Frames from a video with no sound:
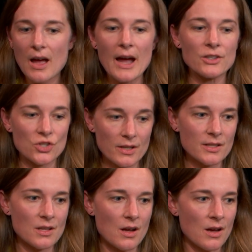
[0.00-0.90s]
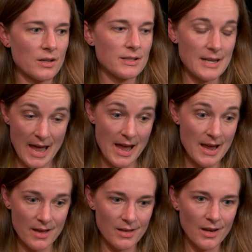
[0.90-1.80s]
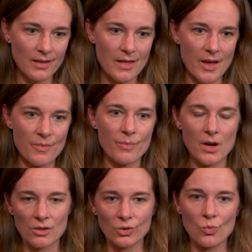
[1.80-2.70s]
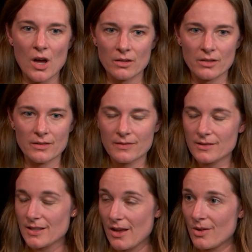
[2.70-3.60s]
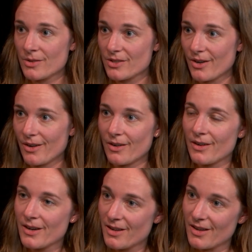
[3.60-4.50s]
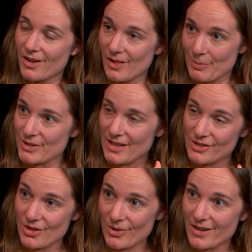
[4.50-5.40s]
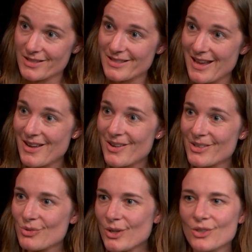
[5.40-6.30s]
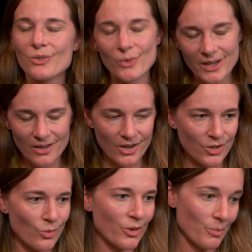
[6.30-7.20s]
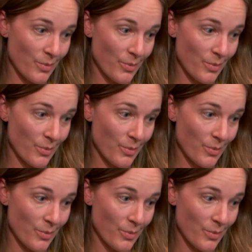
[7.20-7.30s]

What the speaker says: I just saw today, I think, that bottled water sales are eclipsing soda sales, which we can argue whether